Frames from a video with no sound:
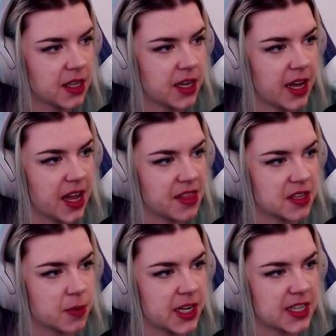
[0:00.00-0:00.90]
and
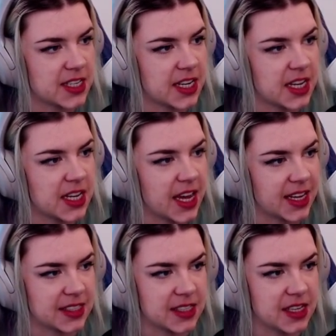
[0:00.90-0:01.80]
this one is an
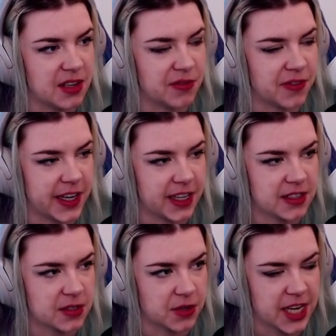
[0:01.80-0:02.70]
exe file,
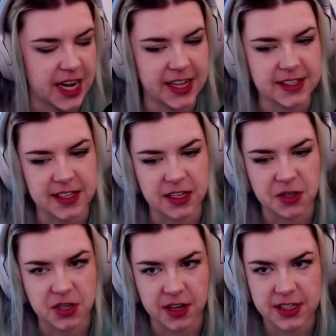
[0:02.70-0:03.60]
so it ends in
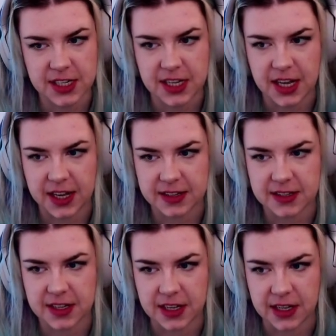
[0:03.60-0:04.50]

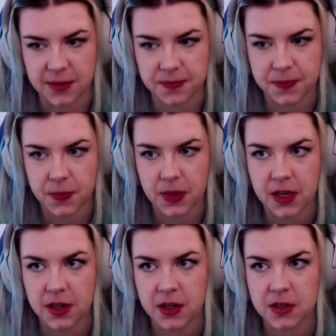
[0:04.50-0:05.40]
.exe.
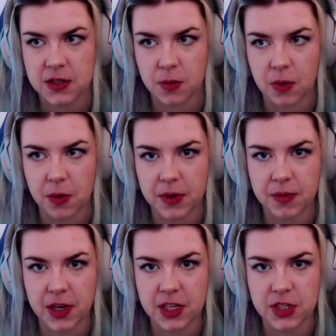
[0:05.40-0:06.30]
So what we
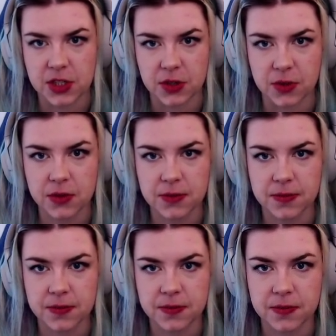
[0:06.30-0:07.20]
want to do
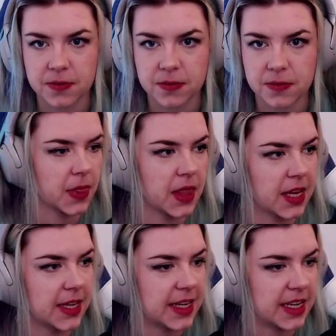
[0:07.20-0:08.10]

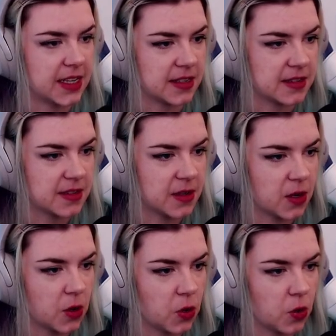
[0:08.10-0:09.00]
is
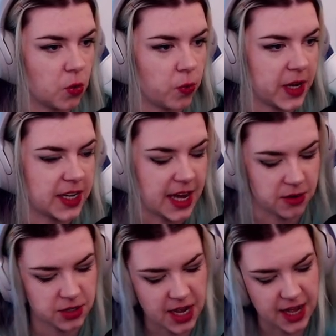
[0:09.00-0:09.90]
we now
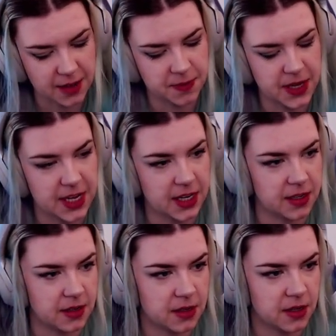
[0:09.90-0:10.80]
type
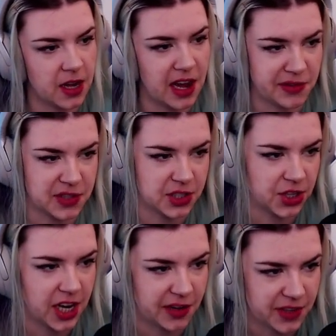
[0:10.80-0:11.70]
in, after
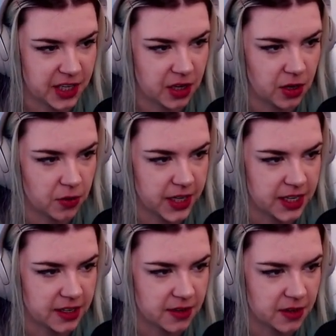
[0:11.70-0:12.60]
having
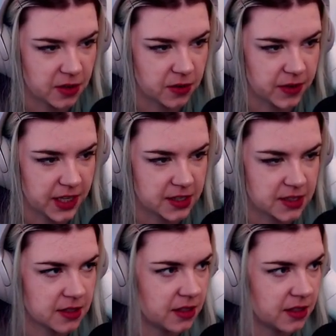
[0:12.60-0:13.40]
located the correct,